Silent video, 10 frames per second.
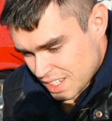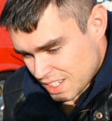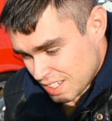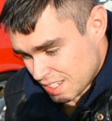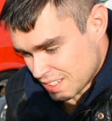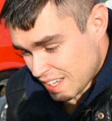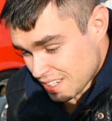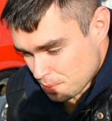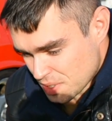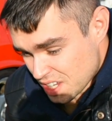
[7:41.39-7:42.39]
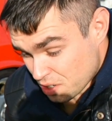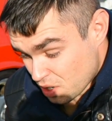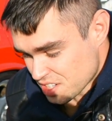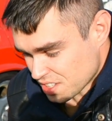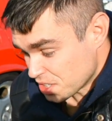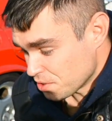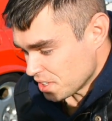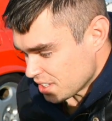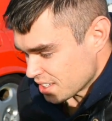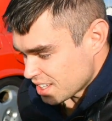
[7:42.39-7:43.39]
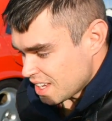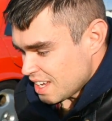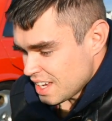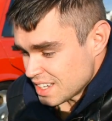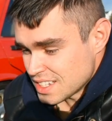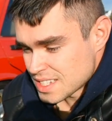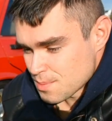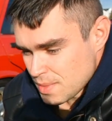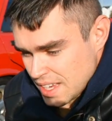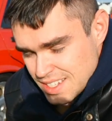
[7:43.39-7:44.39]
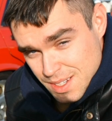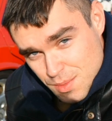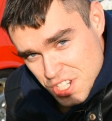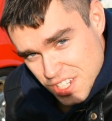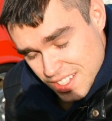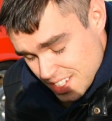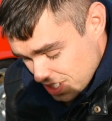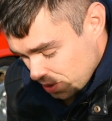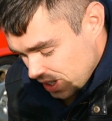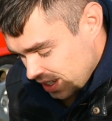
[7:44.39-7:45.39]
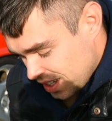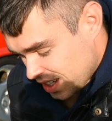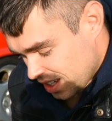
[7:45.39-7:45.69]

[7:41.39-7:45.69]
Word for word: uh, not helped us out, who actually created these amazing machines, okay?